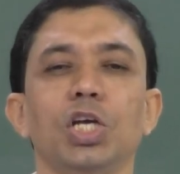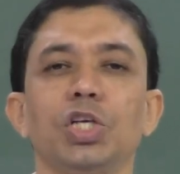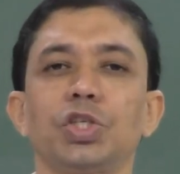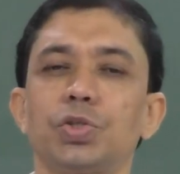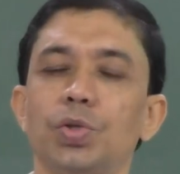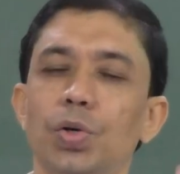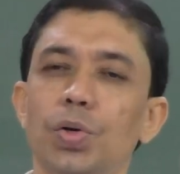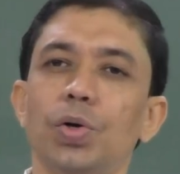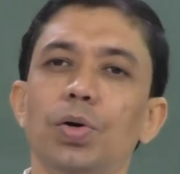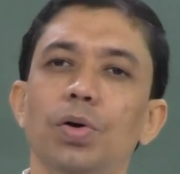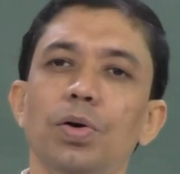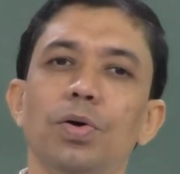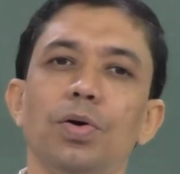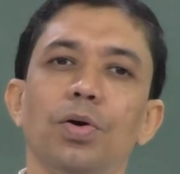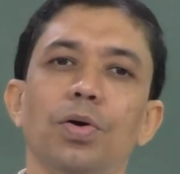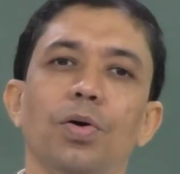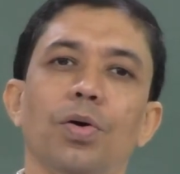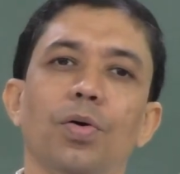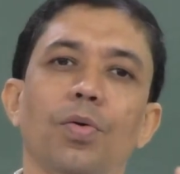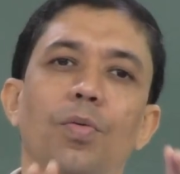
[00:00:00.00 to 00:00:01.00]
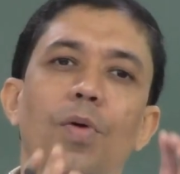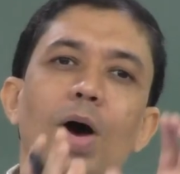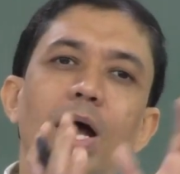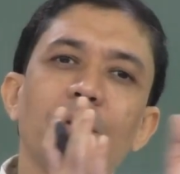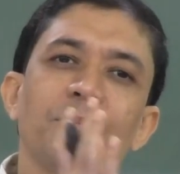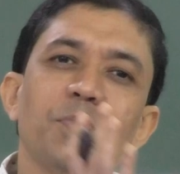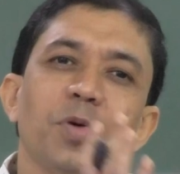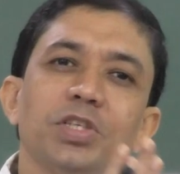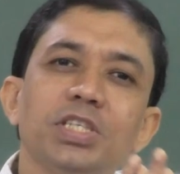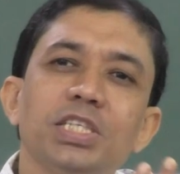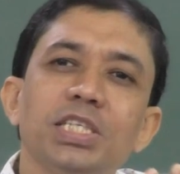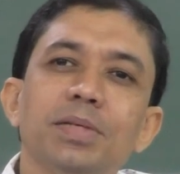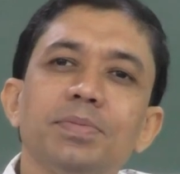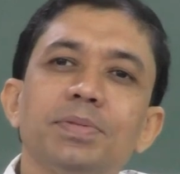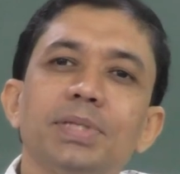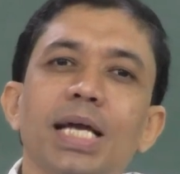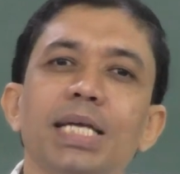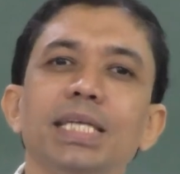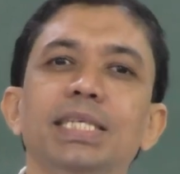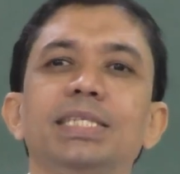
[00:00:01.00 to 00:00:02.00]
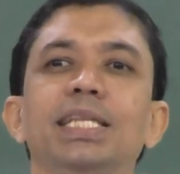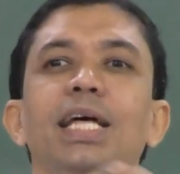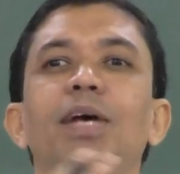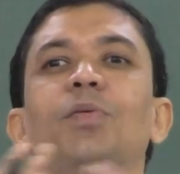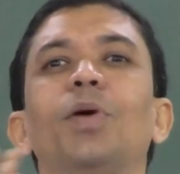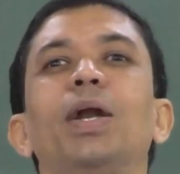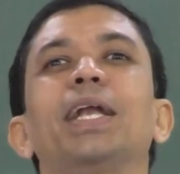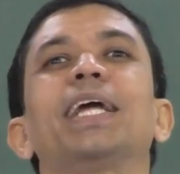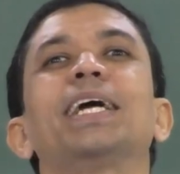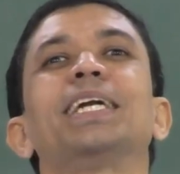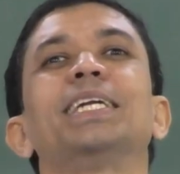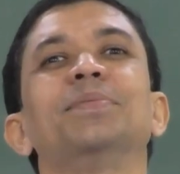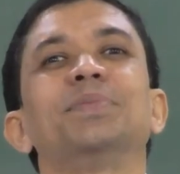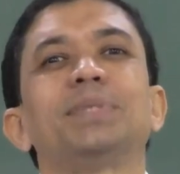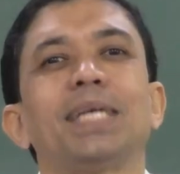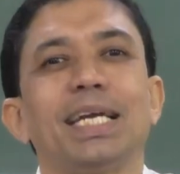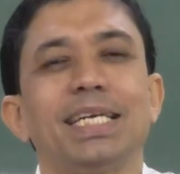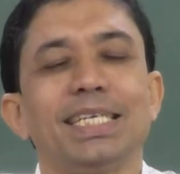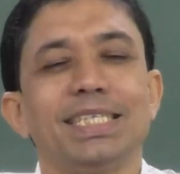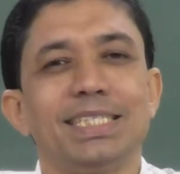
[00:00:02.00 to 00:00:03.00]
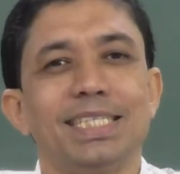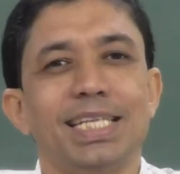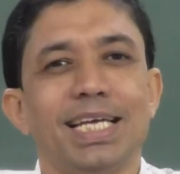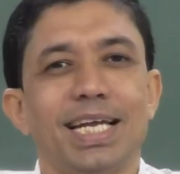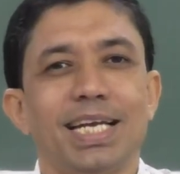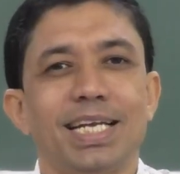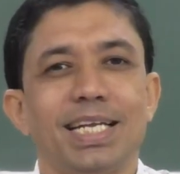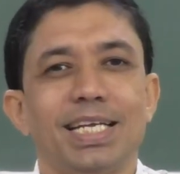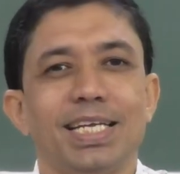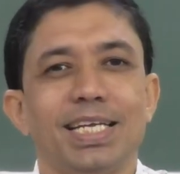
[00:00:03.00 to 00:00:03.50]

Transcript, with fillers: So, one positive side is there, one negative side is there.